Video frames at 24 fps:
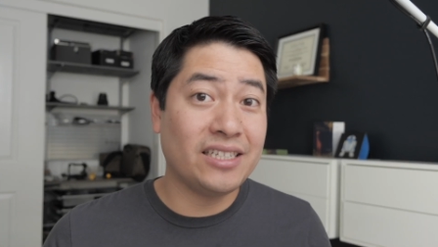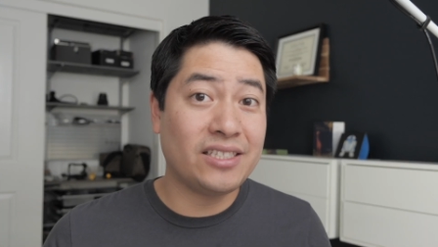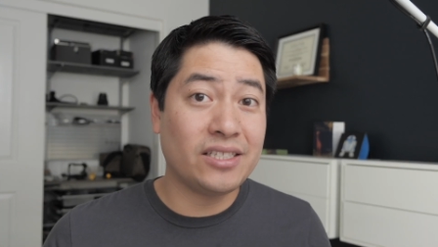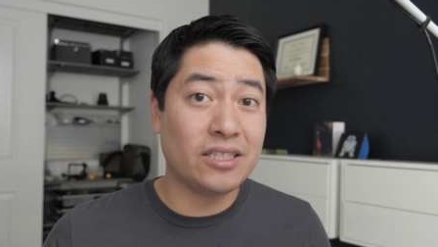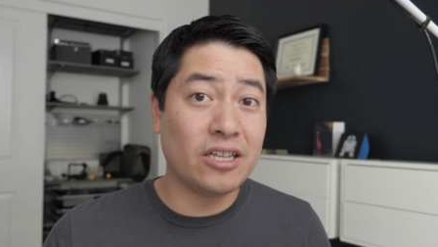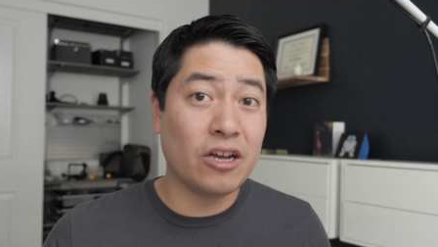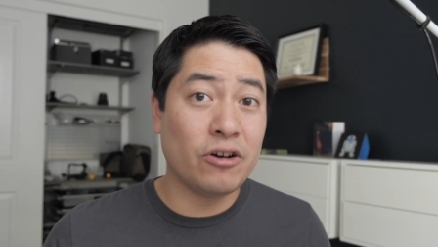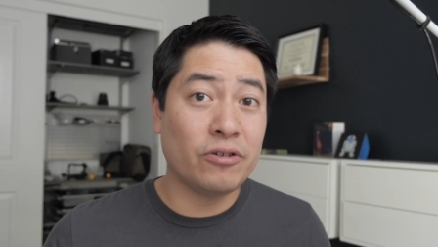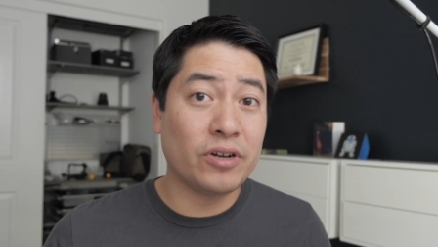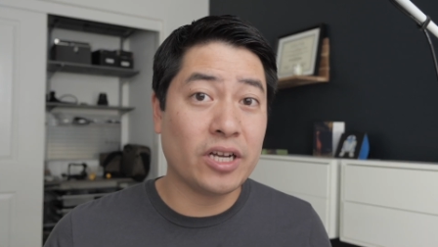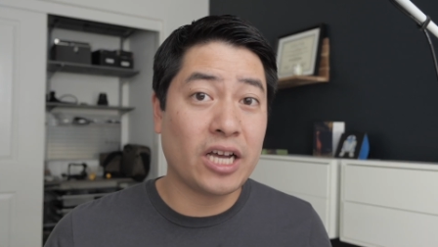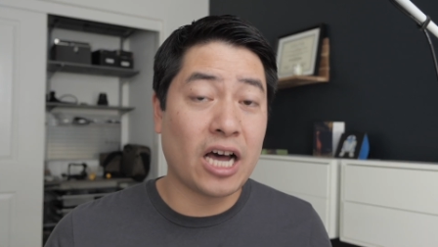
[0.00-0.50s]
us
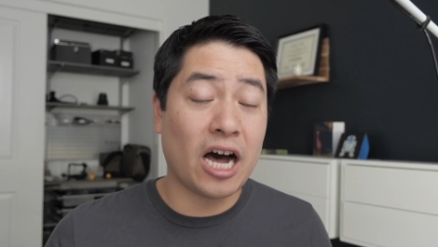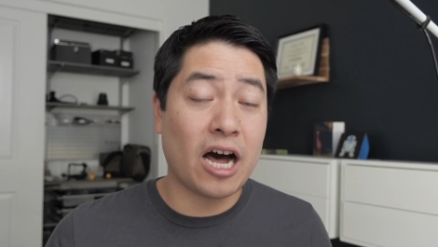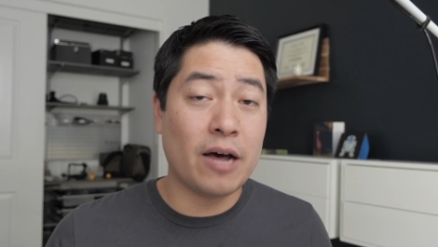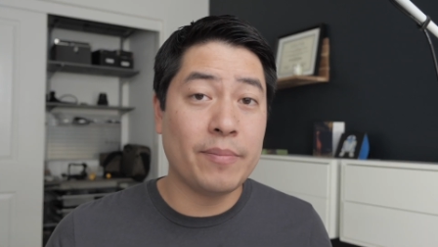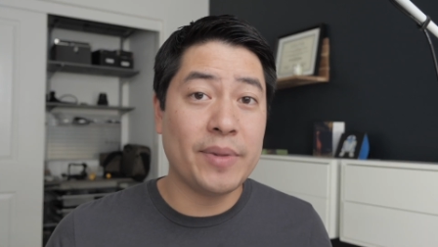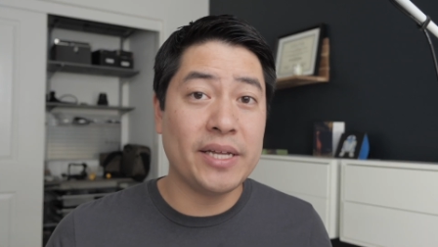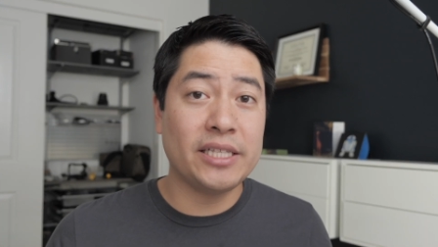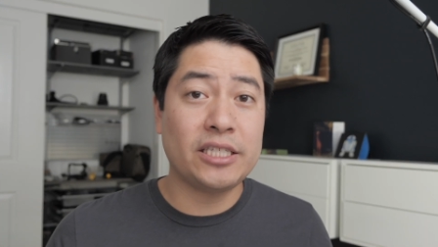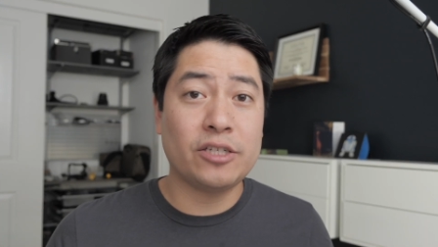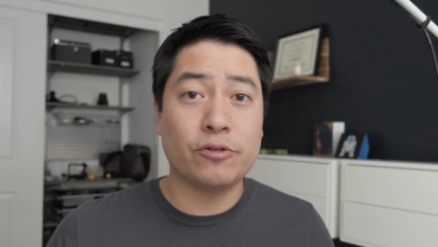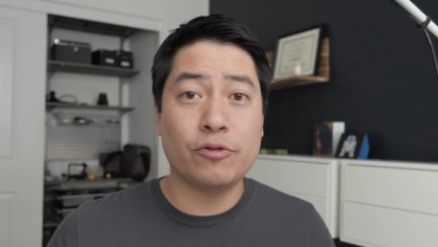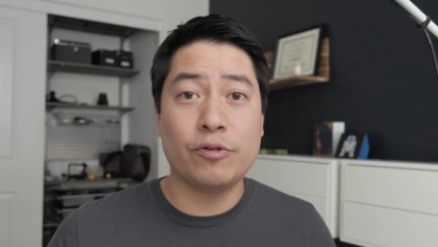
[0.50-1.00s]
know in the
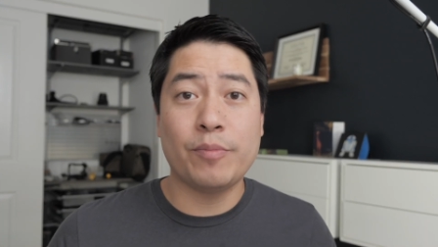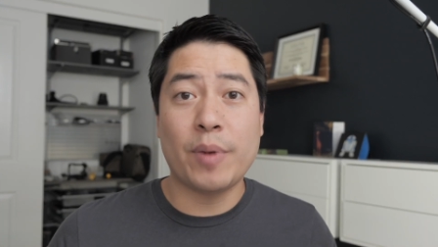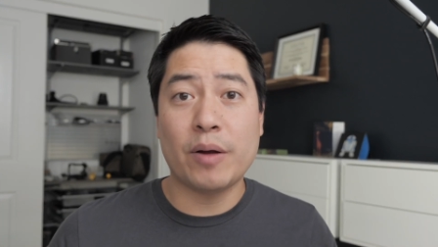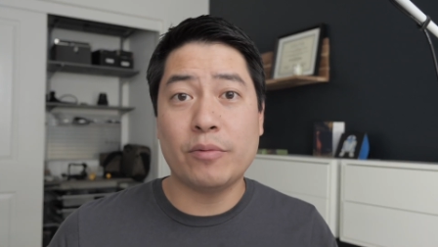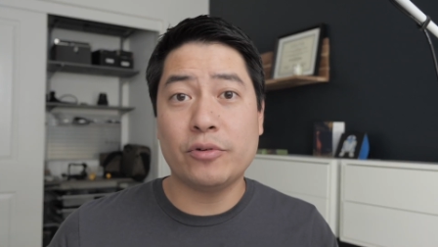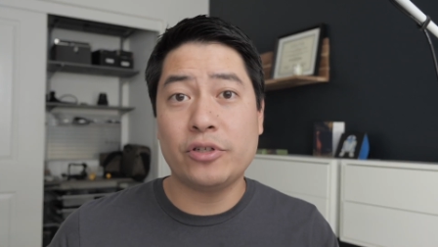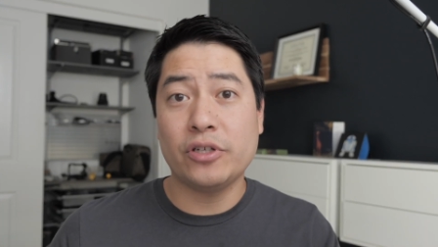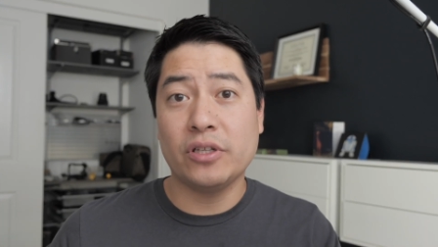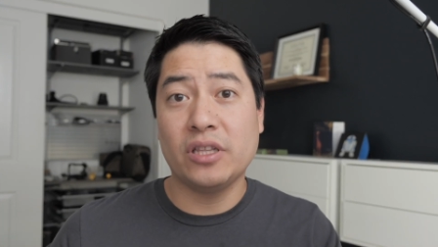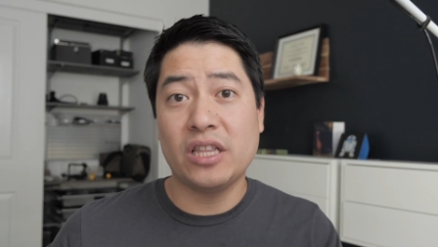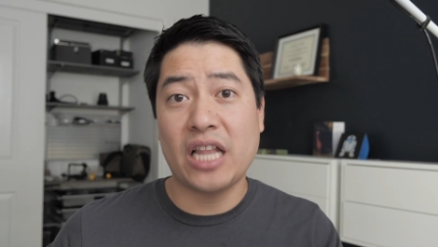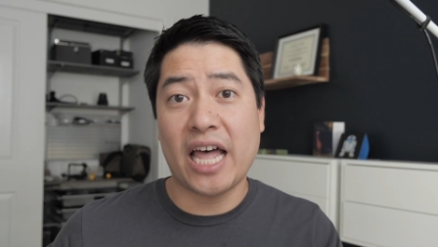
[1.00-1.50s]
comments and
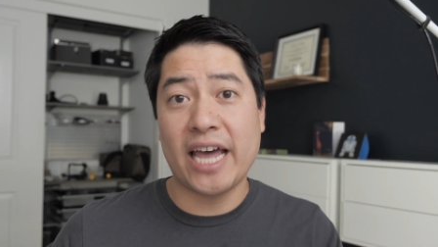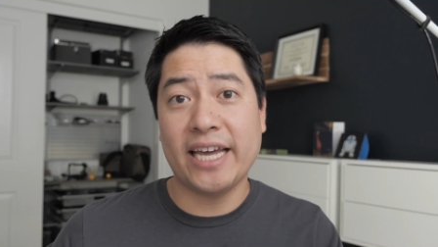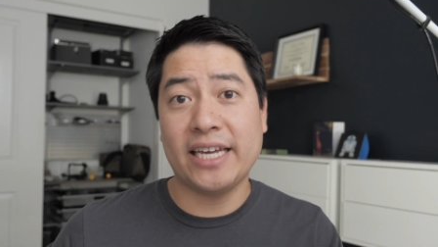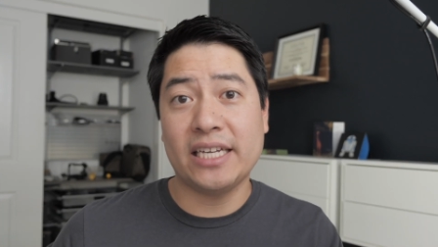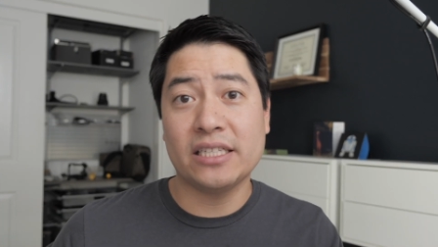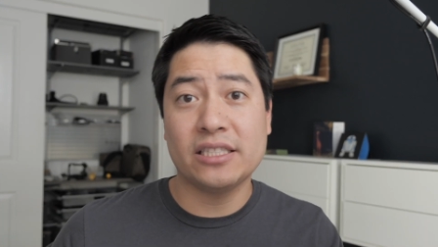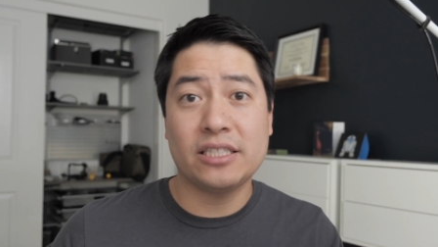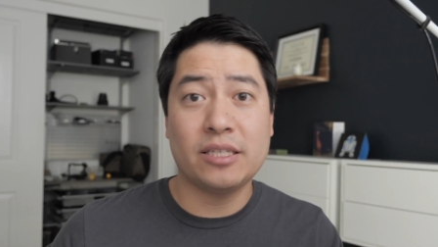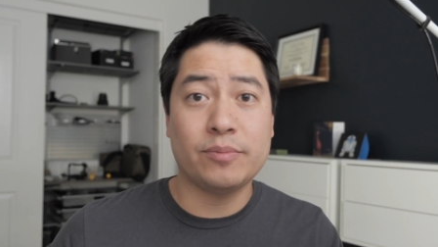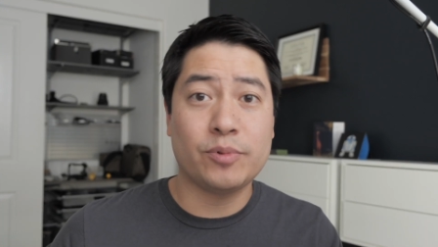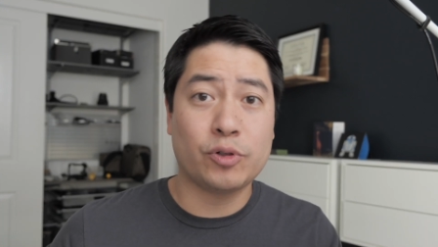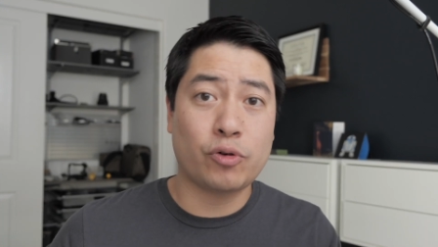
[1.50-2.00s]
remember to like
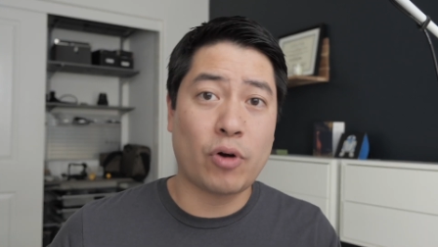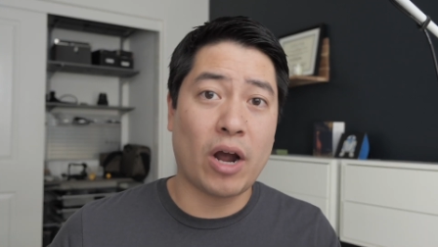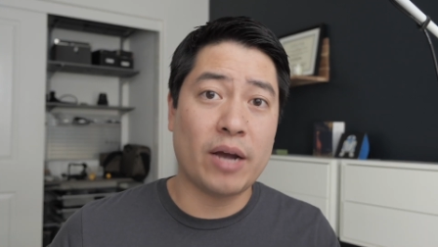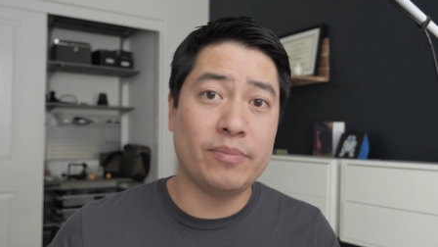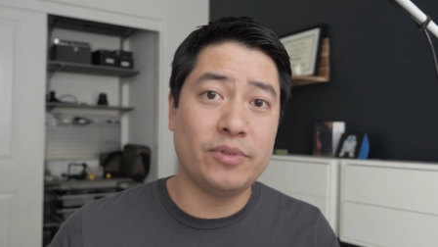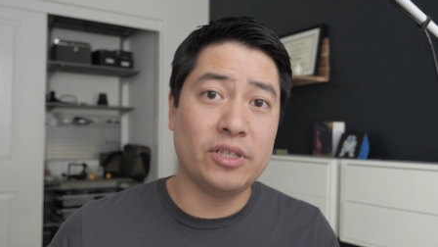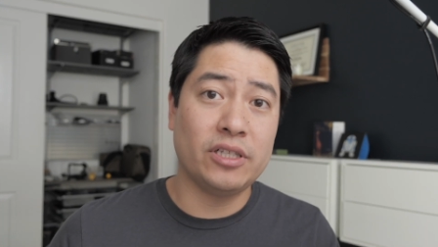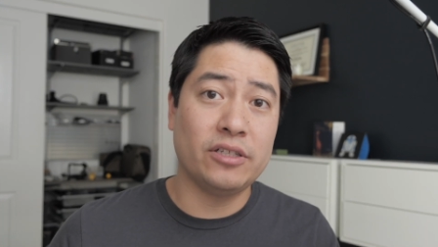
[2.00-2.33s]
and subscribe